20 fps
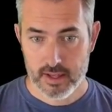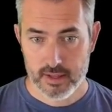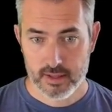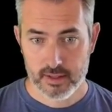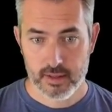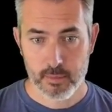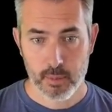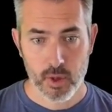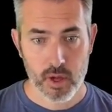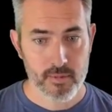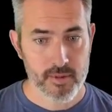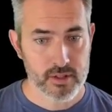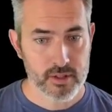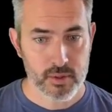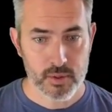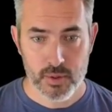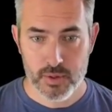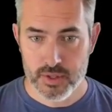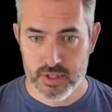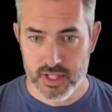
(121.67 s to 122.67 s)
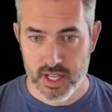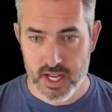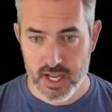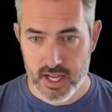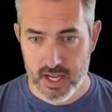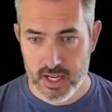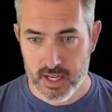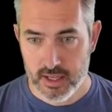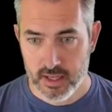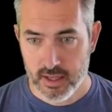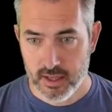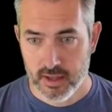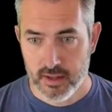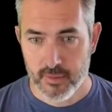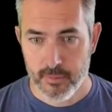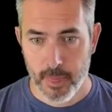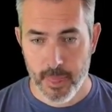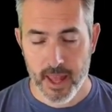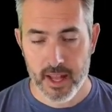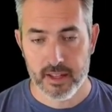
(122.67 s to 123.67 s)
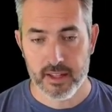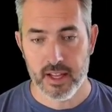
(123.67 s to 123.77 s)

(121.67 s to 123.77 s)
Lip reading: Deployment tools, none. And